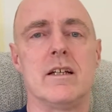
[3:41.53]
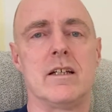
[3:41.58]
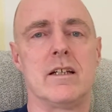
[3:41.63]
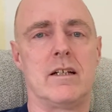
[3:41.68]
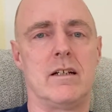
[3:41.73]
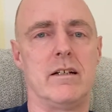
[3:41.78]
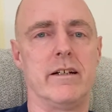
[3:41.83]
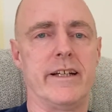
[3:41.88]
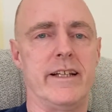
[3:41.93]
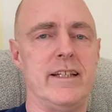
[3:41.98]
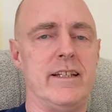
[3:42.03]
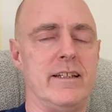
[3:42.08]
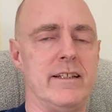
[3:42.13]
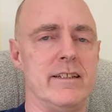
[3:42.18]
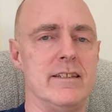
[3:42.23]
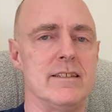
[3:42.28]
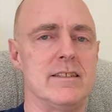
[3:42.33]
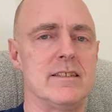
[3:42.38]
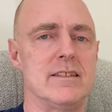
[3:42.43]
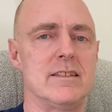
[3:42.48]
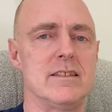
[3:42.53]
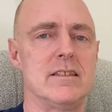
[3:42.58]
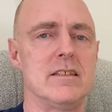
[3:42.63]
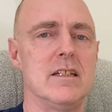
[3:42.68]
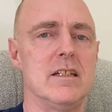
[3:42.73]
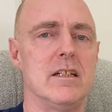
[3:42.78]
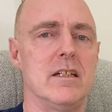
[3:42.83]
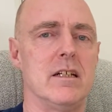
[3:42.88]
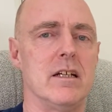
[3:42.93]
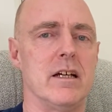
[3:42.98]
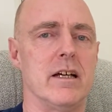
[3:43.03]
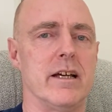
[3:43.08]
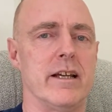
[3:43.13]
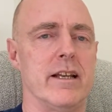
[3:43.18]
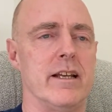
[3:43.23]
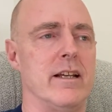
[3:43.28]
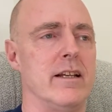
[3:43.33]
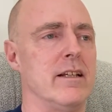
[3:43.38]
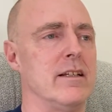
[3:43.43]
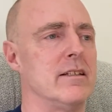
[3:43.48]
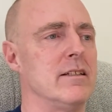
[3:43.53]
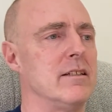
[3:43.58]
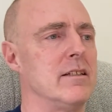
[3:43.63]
kindness and